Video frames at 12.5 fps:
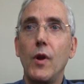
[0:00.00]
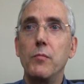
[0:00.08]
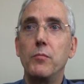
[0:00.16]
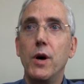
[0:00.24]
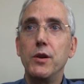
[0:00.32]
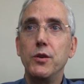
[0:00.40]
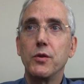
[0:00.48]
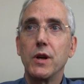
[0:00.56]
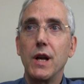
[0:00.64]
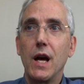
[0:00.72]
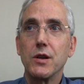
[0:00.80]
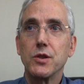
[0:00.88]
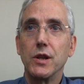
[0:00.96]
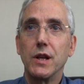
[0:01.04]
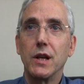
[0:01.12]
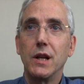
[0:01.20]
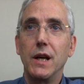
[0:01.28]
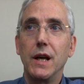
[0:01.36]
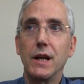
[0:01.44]
But you can actually
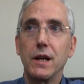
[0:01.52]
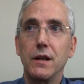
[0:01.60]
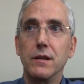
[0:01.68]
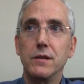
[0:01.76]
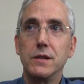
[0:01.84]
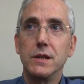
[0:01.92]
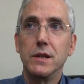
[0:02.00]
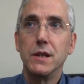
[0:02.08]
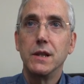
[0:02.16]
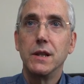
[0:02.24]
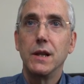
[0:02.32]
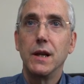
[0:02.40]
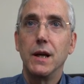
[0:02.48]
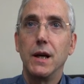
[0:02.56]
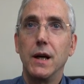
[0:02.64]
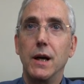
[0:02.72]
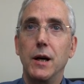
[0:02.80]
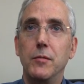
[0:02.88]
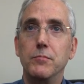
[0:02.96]
click,
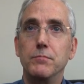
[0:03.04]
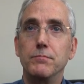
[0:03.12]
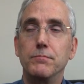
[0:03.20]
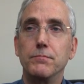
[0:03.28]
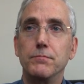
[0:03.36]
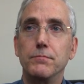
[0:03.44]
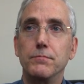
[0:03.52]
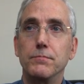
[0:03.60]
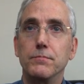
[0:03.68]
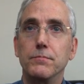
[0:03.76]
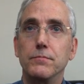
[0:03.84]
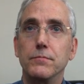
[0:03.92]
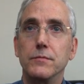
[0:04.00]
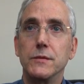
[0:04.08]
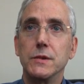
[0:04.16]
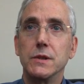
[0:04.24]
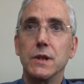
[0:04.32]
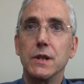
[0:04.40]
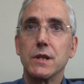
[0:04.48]
let's
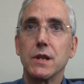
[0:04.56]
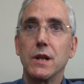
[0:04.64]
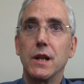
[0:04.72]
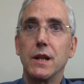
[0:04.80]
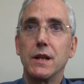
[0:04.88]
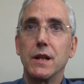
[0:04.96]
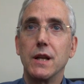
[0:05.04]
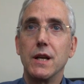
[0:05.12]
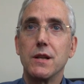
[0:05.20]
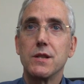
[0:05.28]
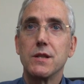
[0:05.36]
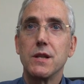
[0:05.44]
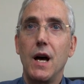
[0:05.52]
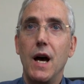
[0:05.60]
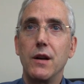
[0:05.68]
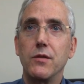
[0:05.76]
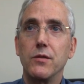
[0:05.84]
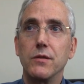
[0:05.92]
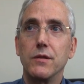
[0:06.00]
click this. I
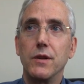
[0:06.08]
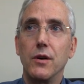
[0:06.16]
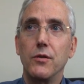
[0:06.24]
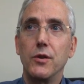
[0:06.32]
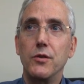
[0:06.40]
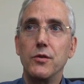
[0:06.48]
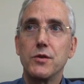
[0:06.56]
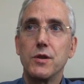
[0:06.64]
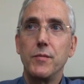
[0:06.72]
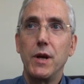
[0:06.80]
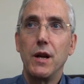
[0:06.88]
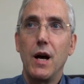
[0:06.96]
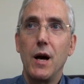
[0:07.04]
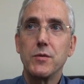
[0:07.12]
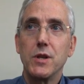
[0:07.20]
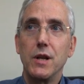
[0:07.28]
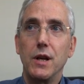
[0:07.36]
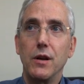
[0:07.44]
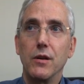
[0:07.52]
don't know, there used to be an
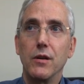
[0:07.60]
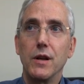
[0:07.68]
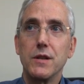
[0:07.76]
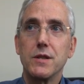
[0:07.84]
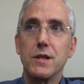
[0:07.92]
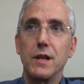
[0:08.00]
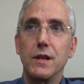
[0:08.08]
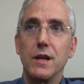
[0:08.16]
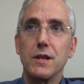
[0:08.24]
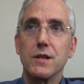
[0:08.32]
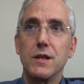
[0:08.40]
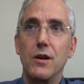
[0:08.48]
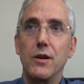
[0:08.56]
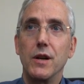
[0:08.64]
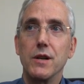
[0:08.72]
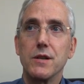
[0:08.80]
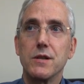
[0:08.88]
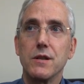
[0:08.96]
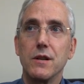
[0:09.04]
option here. Let's see this. There it
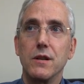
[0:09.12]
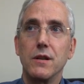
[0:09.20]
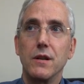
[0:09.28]
is.